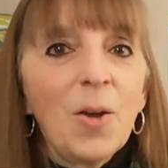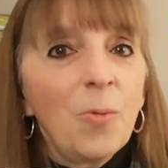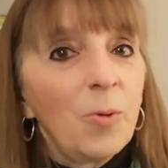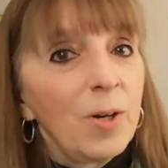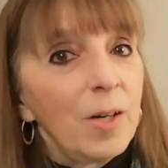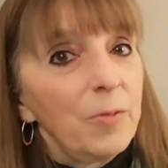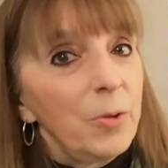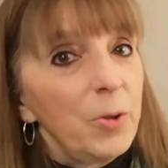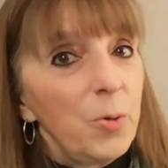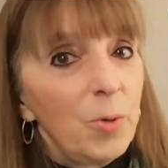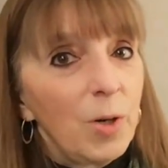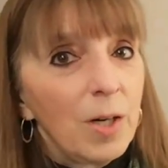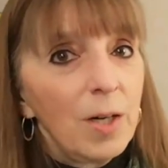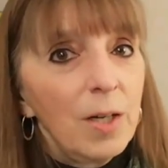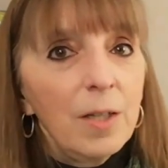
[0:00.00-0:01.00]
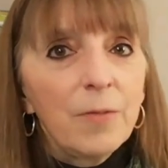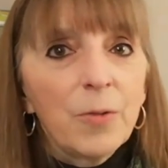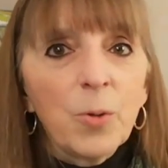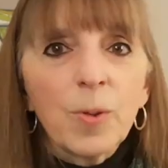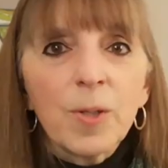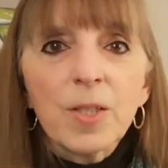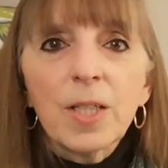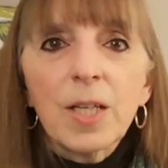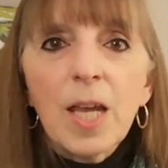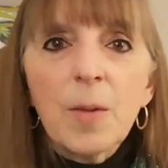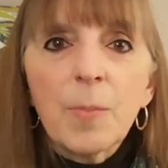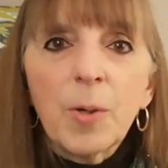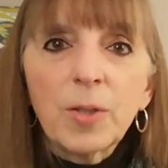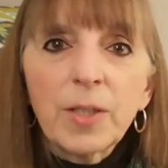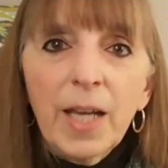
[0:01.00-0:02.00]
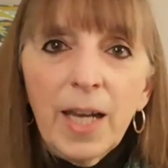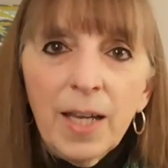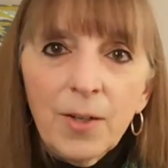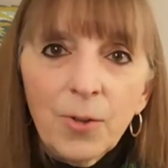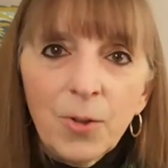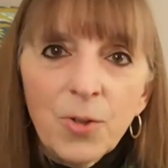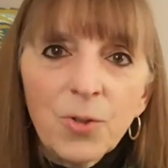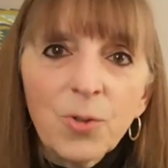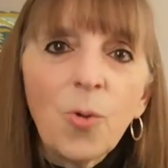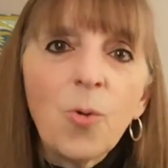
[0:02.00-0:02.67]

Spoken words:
Wherever you are, if you are singing about candles